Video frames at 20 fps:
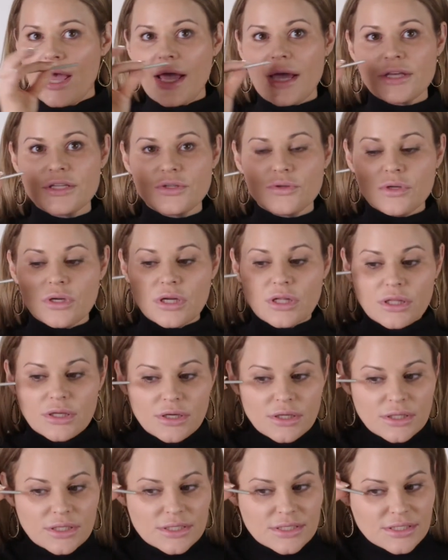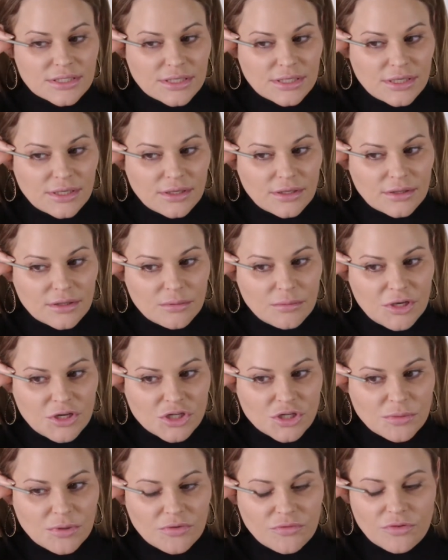As you can clearly see, the
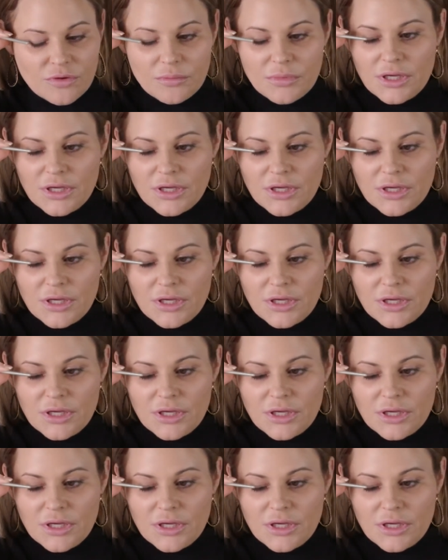measurement from